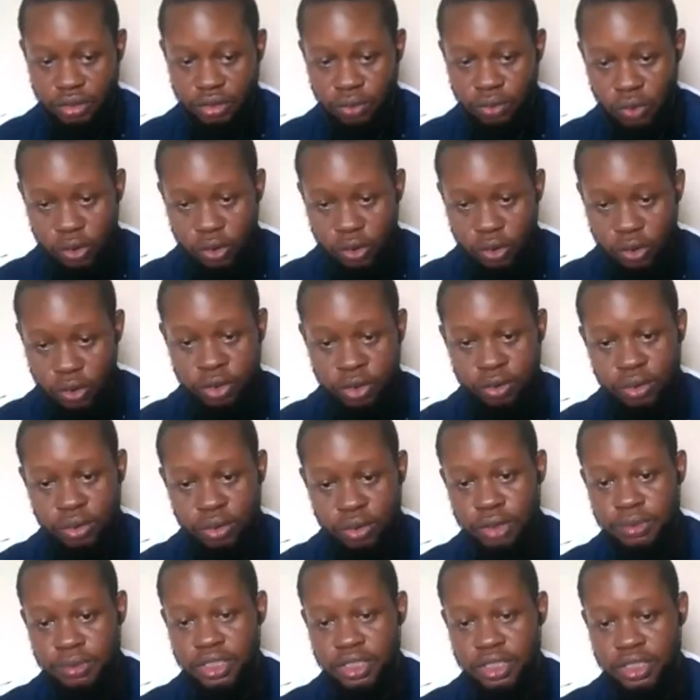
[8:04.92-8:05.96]
workshops
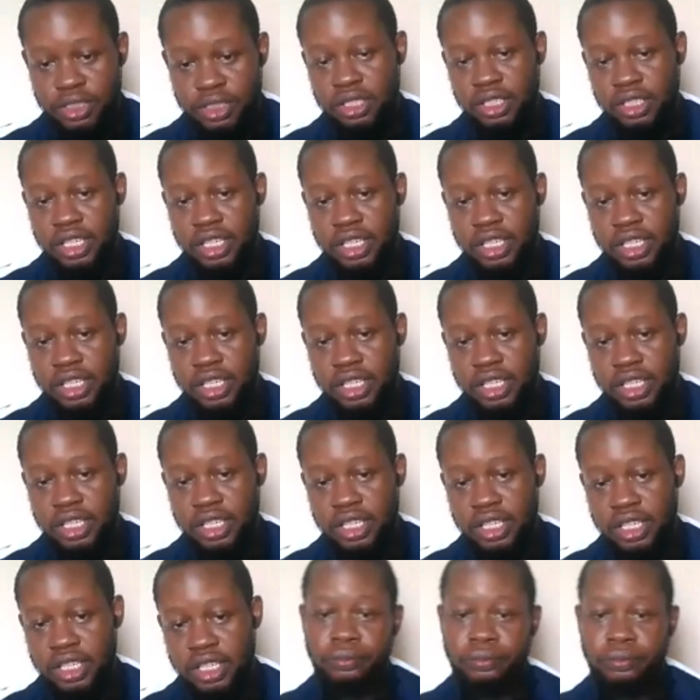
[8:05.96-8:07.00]
that can get
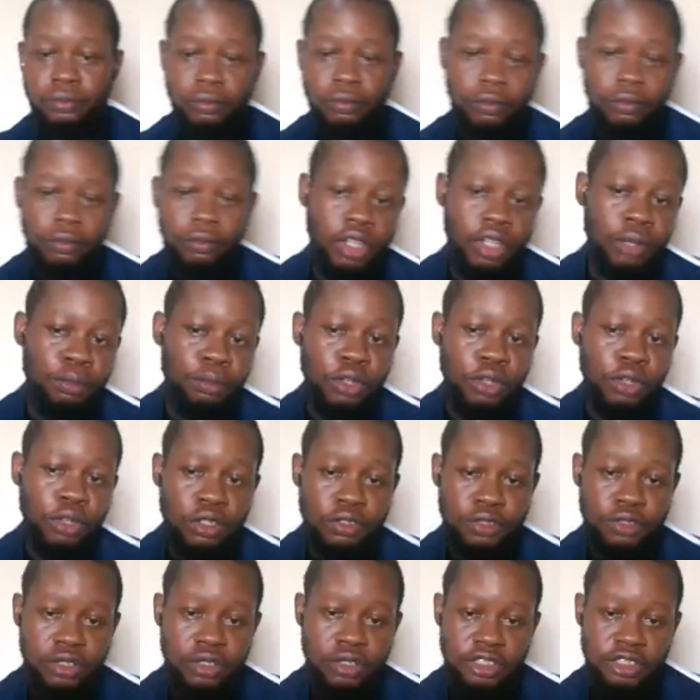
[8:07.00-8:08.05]
more of
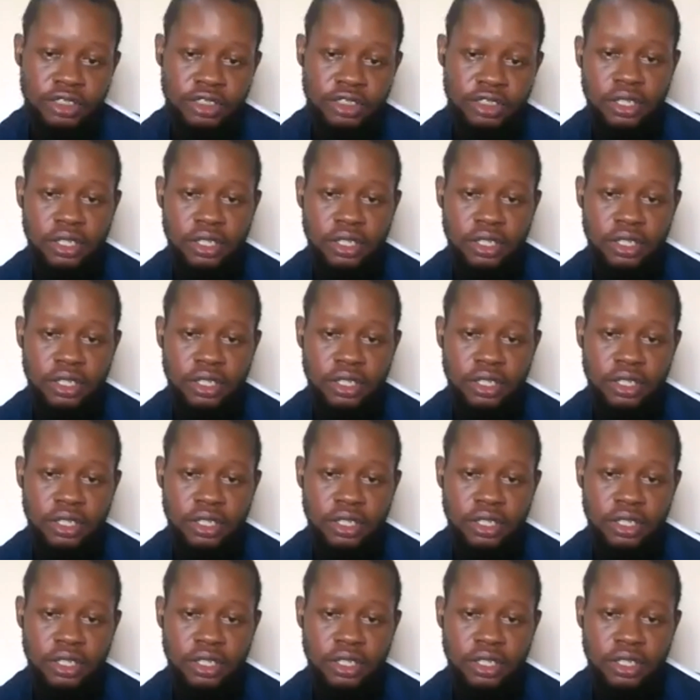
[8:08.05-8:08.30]
us